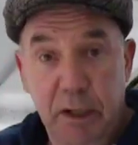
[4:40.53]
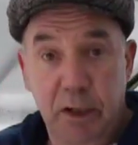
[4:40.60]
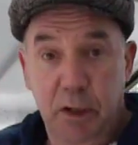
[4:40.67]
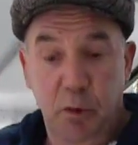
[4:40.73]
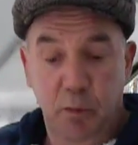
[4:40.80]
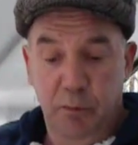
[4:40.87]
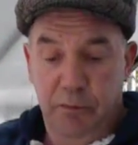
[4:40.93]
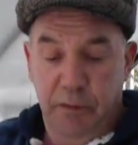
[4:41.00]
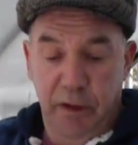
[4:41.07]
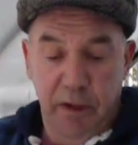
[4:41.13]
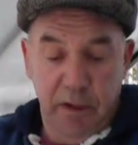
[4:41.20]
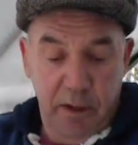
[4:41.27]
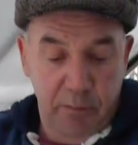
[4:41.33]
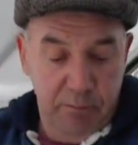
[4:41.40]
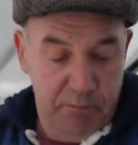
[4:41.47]
mine are doing
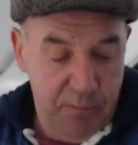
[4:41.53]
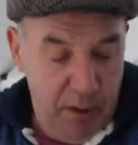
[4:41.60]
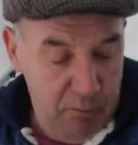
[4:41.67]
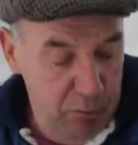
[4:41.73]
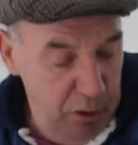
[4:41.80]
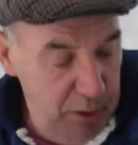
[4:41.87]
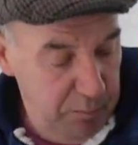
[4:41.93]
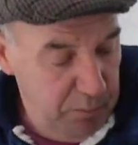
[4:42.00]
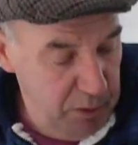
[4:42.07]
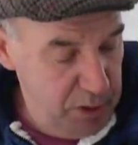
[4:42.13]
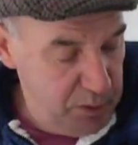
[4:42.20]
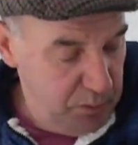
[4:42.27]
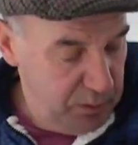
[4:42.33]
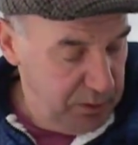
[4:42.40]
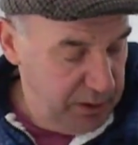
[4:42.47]
fine. I'm really
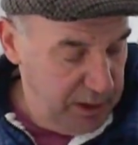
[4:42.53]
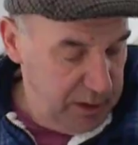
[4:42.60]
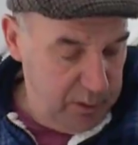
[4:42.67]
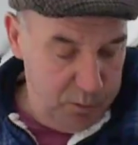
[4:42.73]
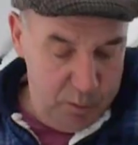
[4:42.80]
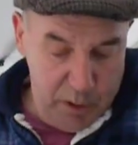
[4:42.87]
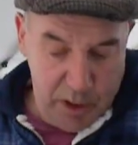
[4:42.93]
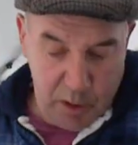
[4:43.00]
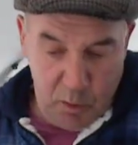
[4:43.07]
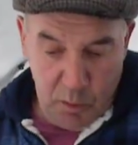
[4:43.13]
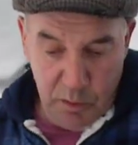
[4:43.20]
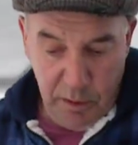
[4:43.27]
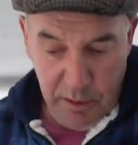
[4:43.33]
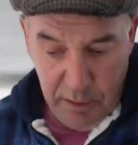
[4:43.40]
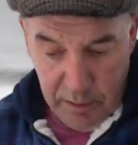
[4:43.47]
pleased with where they're
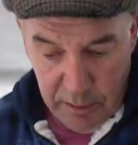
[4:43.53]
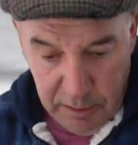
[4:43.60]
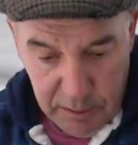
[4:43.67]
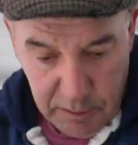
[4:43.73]
going,